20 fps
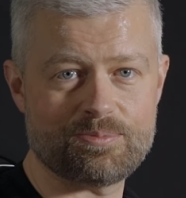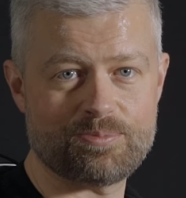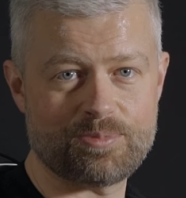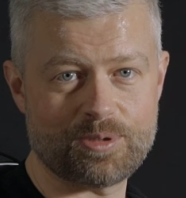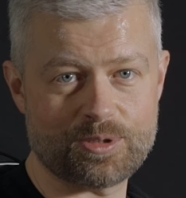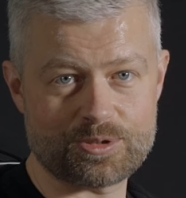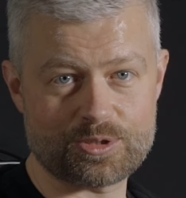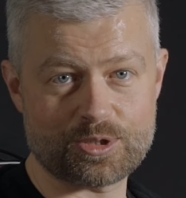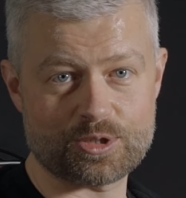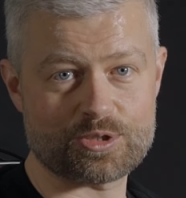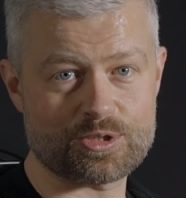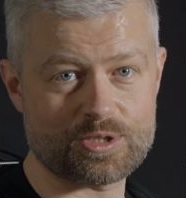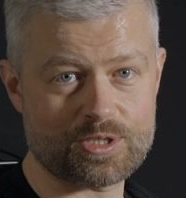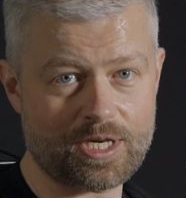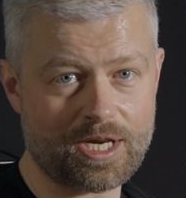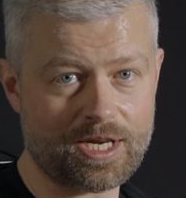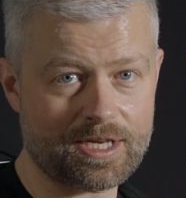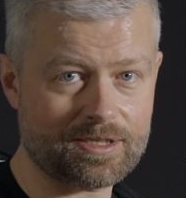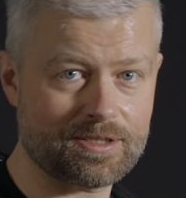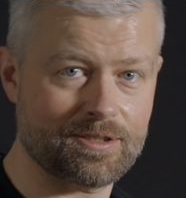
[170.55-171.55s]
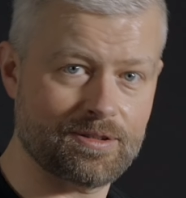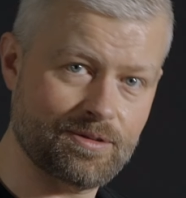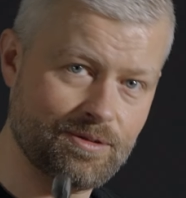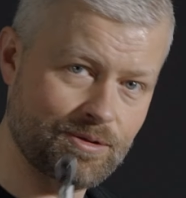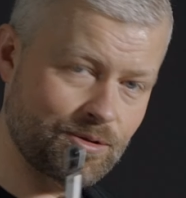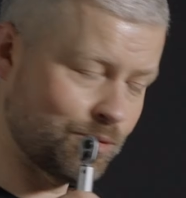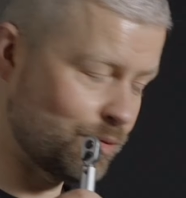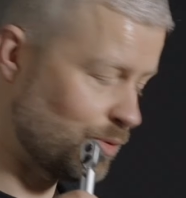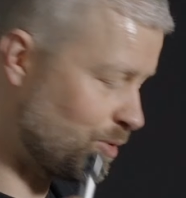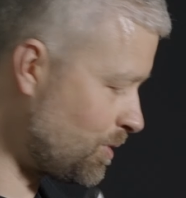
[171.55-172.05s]
but just check
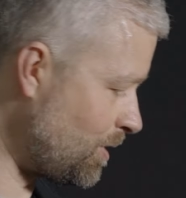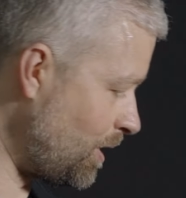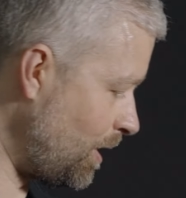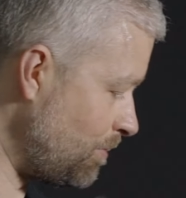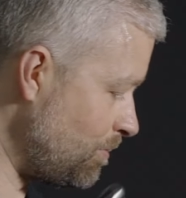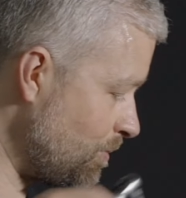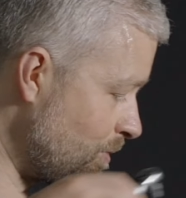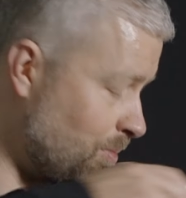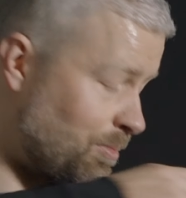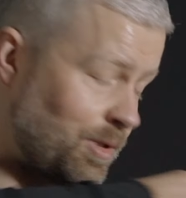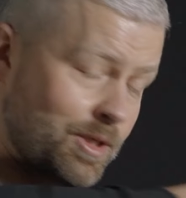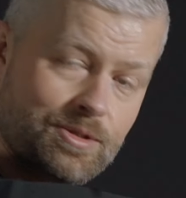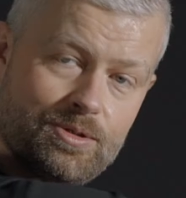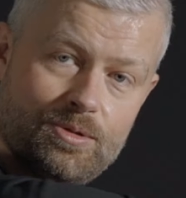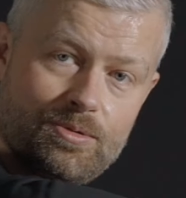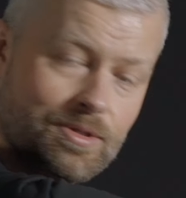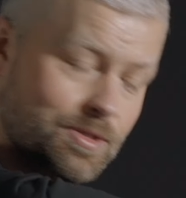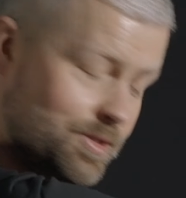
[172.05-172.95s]
your stem to make sure